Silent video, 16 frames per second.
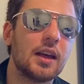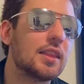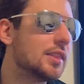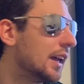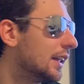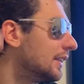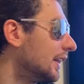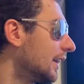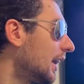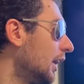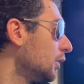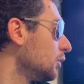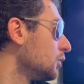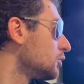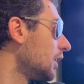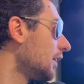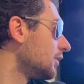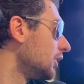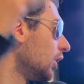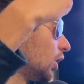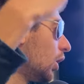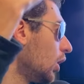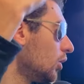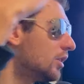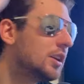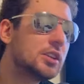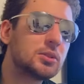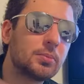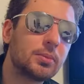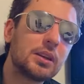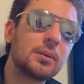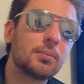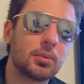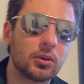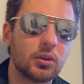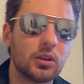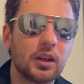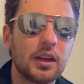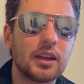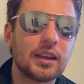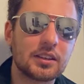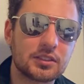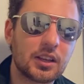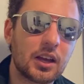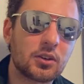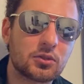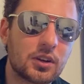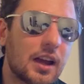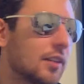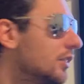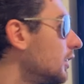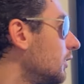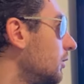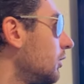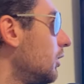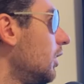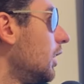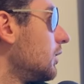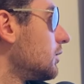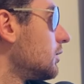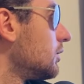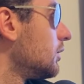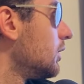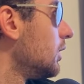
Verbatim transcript: that the guy who drafted all these people is now drafting for us.